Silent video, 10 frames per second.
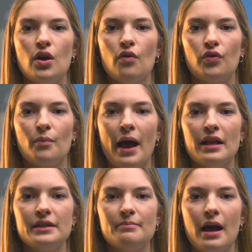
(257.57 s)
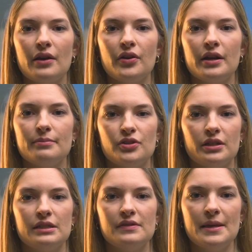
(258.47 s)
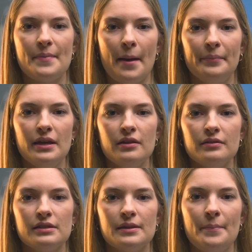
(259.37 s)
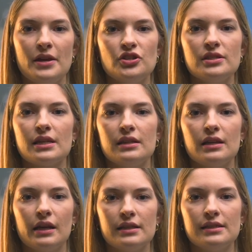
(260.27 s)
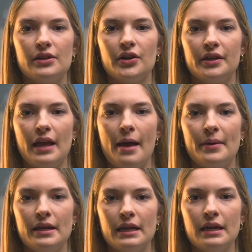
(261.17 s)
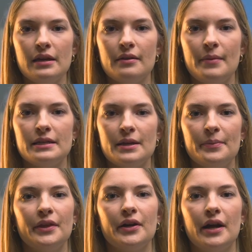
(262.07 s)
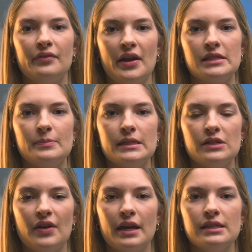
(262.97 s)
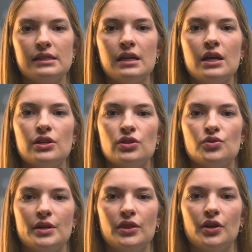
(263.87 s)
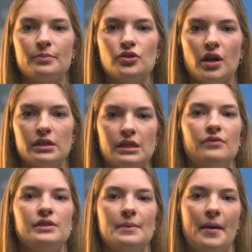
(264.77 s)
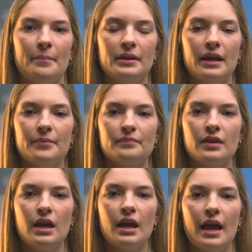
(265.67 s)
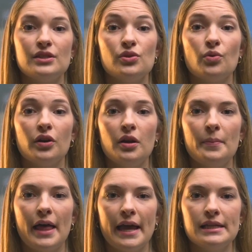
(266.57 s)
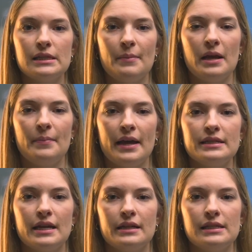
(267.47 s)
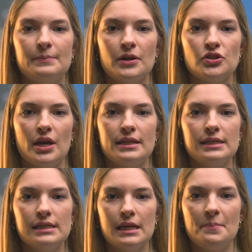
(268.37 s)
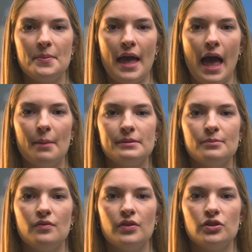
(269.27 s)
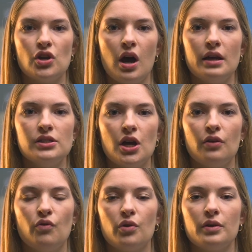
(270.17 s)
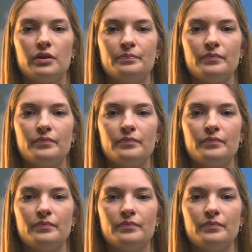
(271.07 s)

For mild and moderate obstructive sleep apnea, some patients can consider an MAD, mandibular advancement device, to treat their obstructive sleep apnea. It's an oral appliance made by a dentist specialized in sleep that helps move the jaw and tongue forward.